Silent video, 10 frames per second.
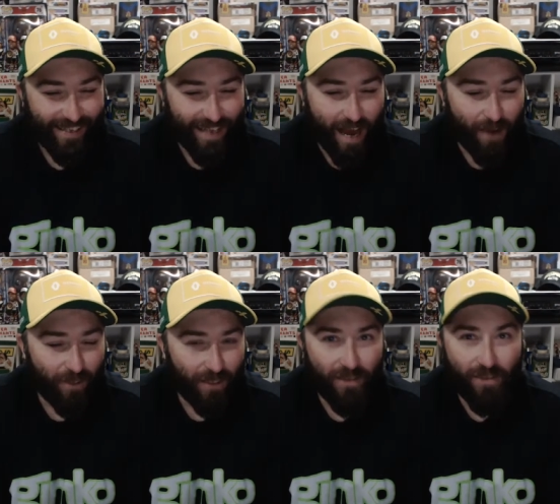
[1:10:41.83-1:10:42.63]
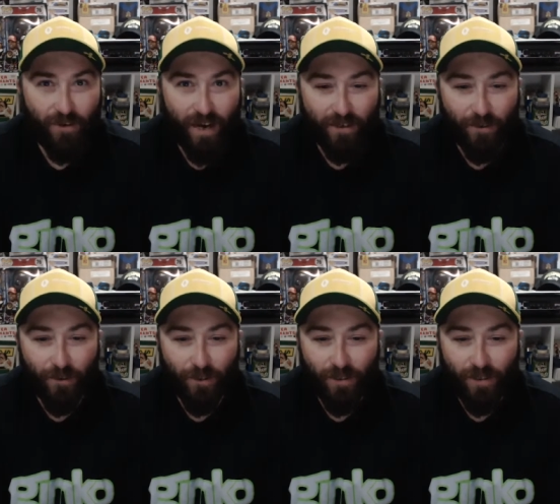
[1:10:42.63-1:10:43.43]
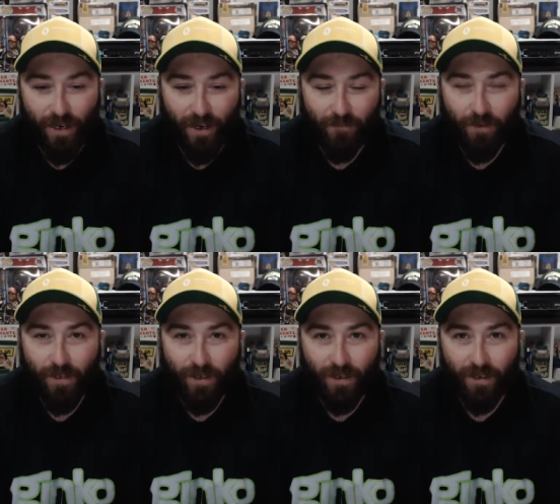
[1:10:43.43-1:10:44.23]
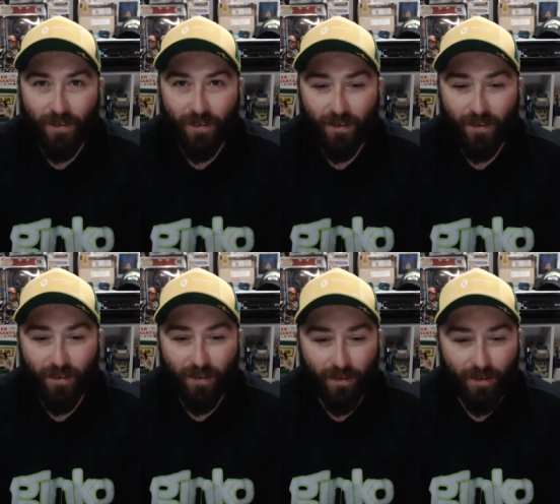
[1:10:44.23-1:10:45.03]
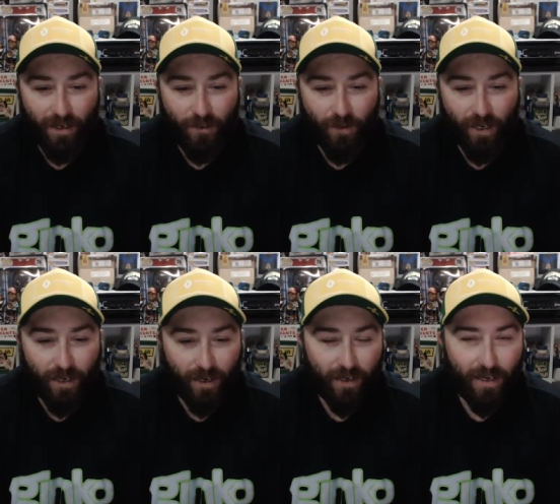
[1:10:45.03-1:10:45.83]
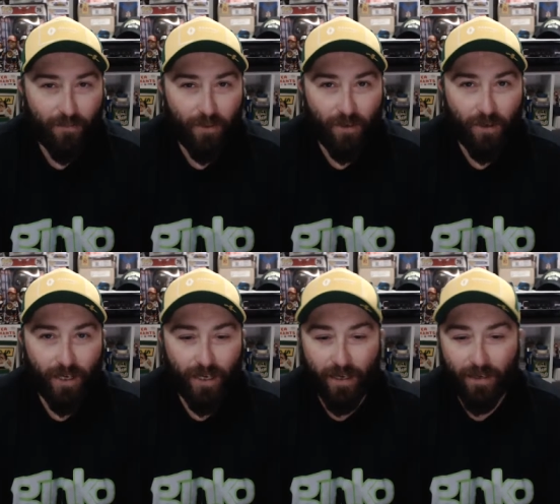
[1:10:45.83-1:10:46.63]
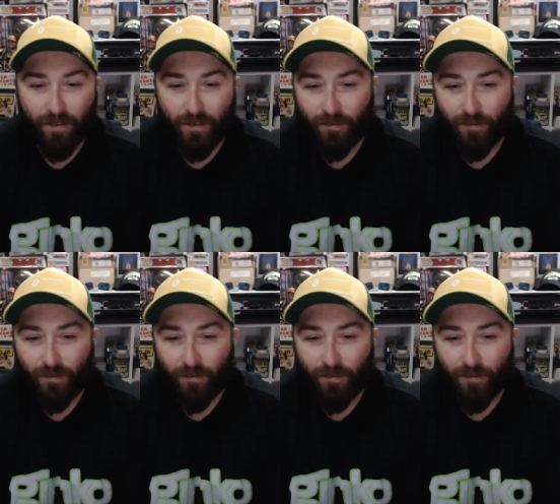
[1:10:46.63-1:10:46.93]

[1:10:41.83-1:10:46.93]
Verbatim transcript: nah, but it's a great cause. So if you're next weekend, keep an eye out.